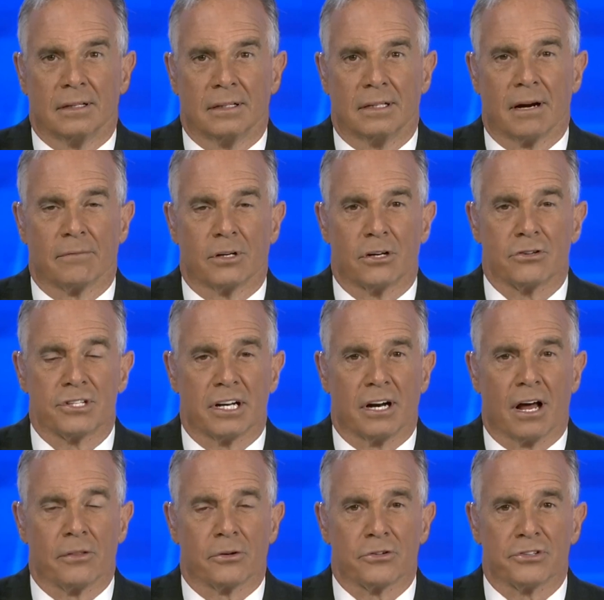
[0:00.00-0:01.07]
Governors
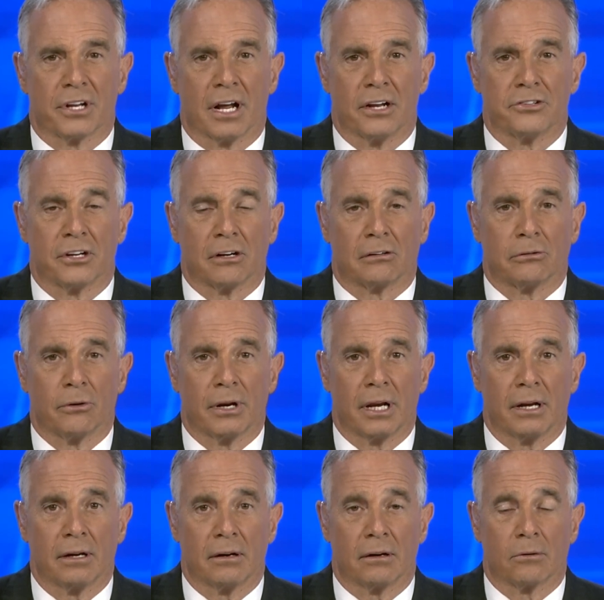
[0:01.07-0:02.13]
in other states,
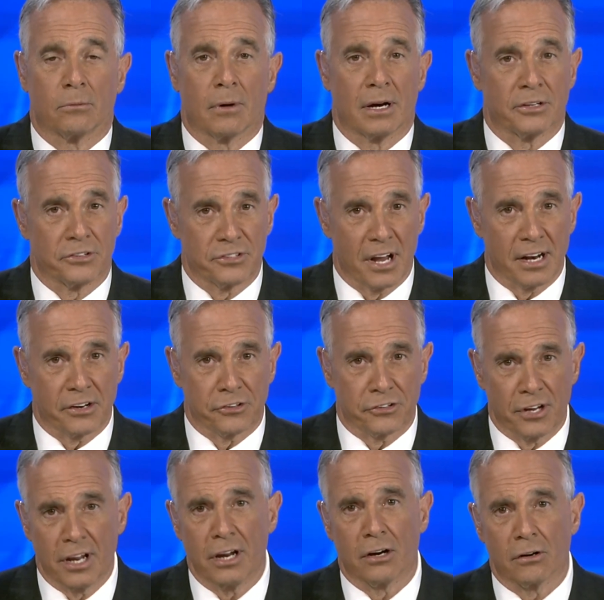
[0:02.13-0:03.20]
including Ron
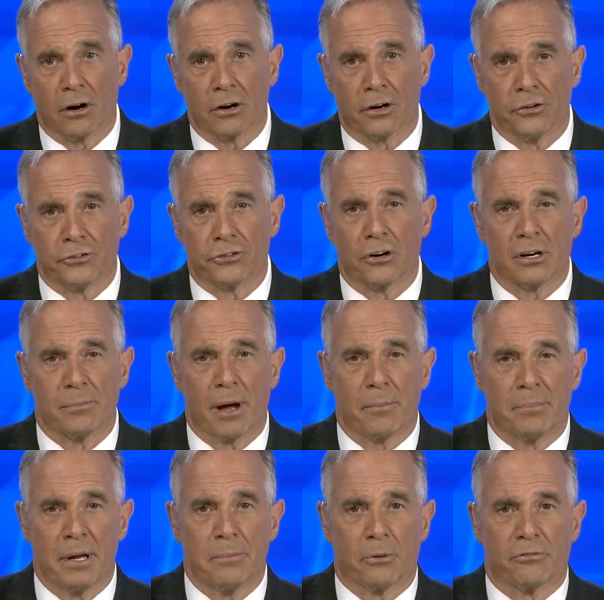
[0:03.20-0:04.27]
DeSantis here, are concerned
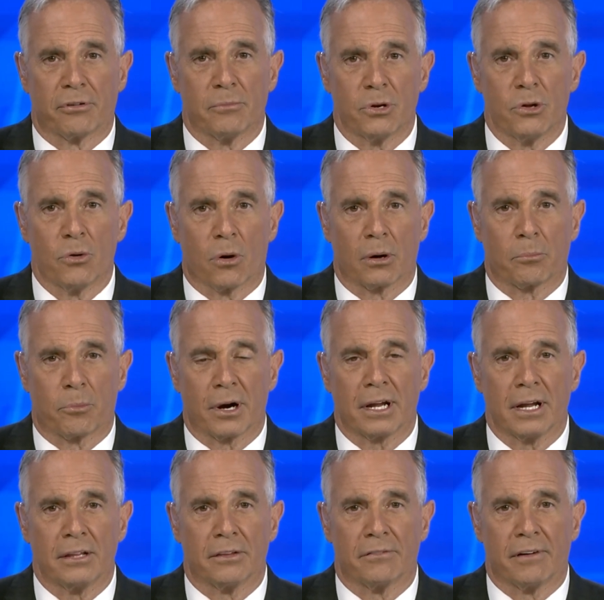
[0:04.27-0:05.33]
about people from New York
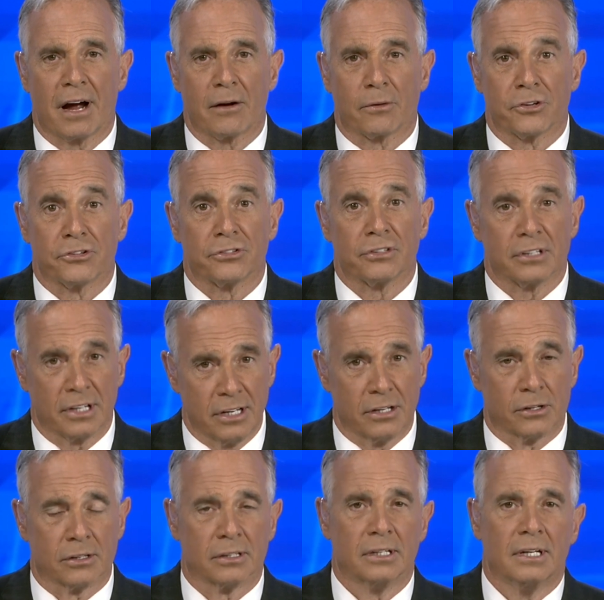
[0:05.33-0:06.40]
bringing the virus
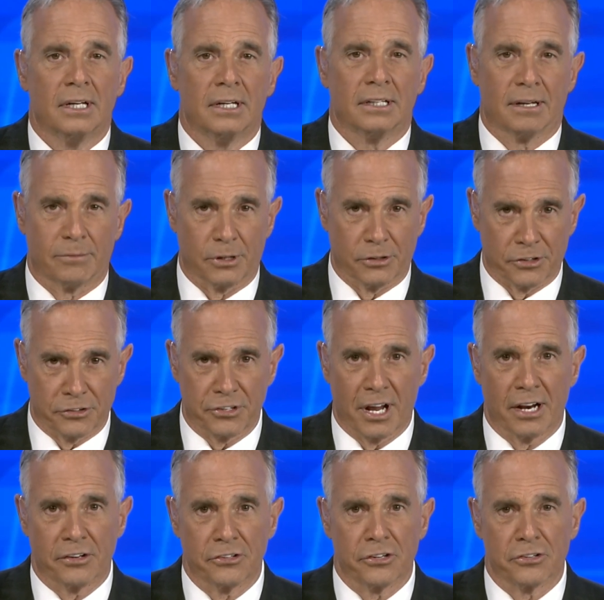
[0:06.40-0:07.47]
here. Governor
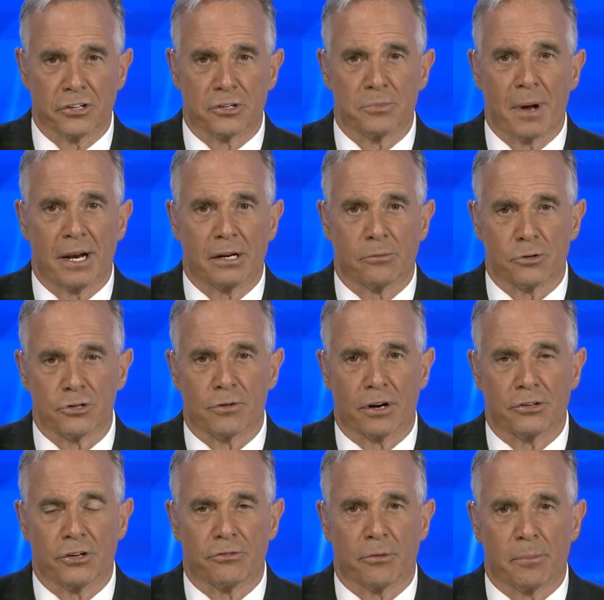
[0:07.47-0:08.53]
DeSantis is expanding
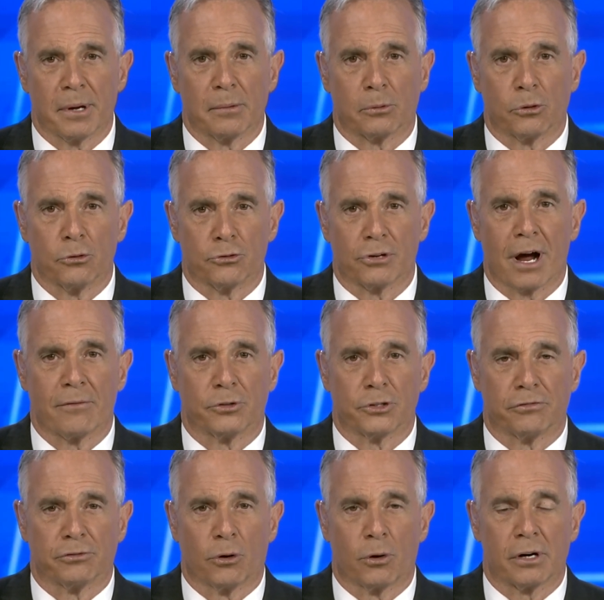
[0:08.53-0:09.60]
restrictions for people who travel
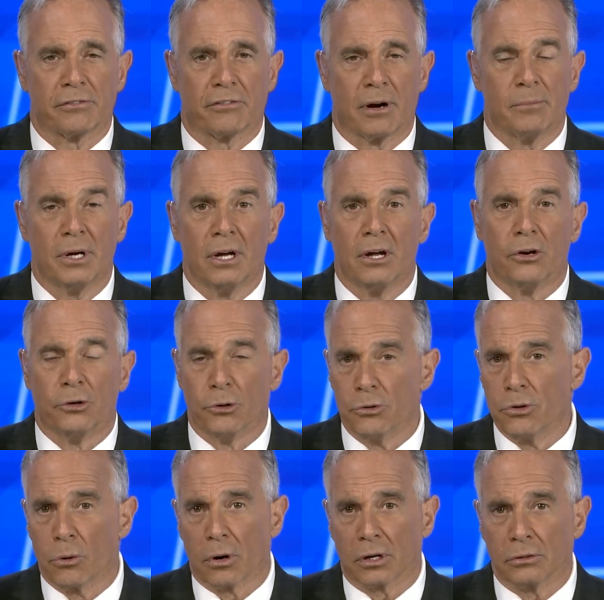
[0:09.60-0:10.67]
to Florida from New
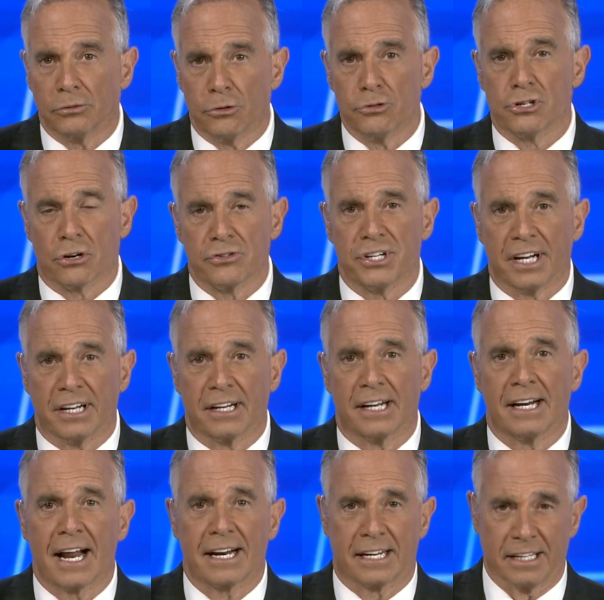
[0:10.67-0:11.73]
York, New Jersey, and
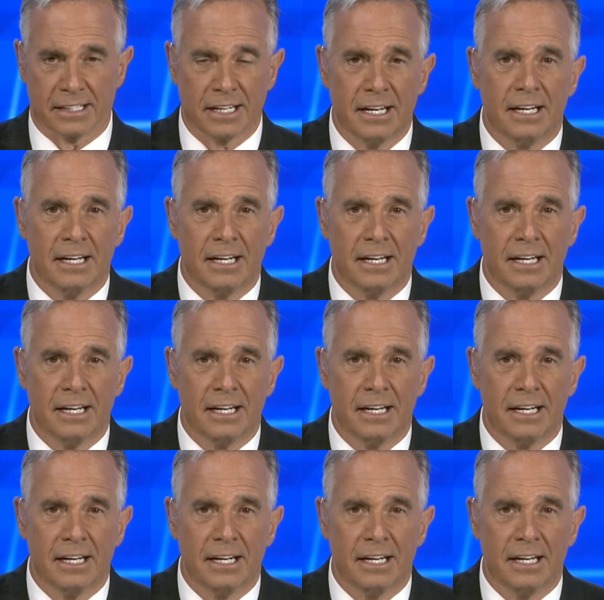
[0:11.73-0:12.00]
Connecticut.